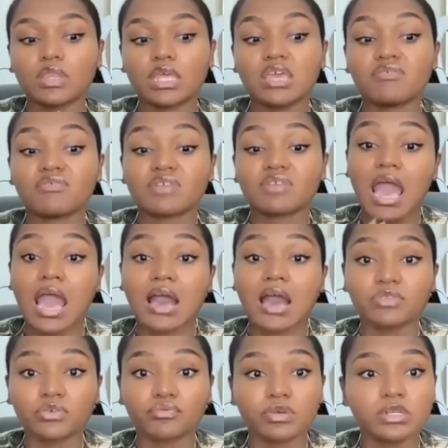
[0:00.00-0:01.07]
even
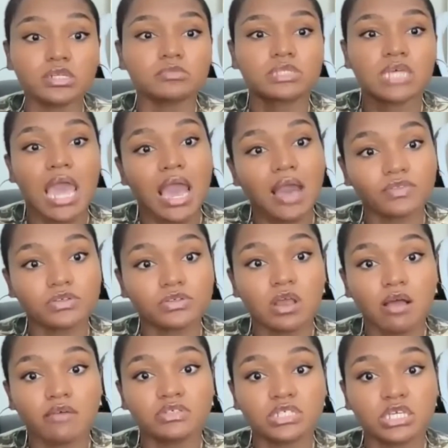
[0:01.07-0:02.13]
have the freedom to have those
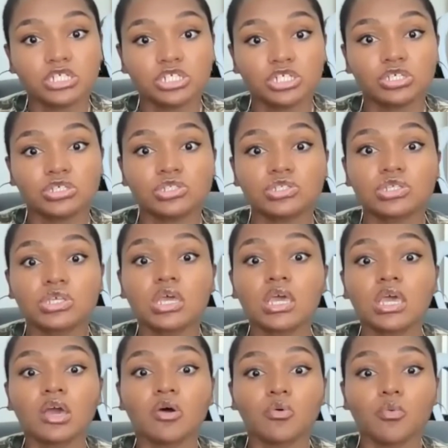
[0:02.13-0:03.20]
conversations
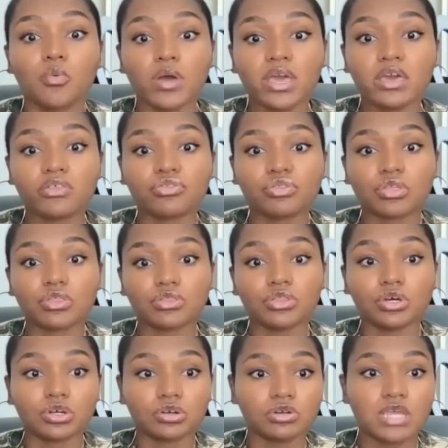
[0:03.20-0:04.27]
with
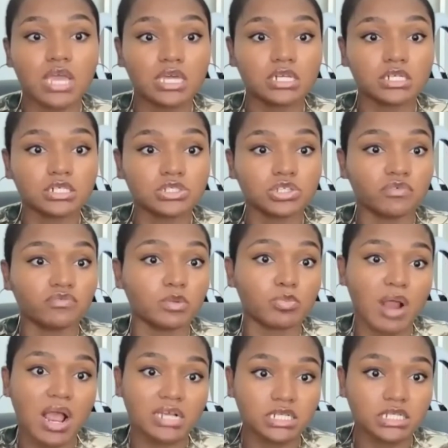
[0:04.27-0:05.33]
the creators of the
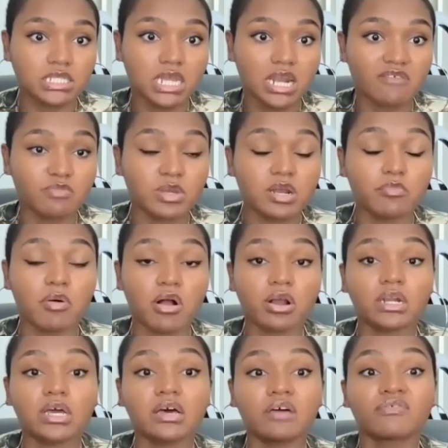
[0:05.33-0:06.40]
projects that I've been a
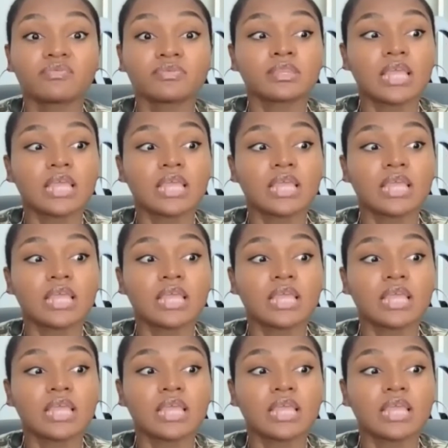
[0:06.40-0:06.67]
part of,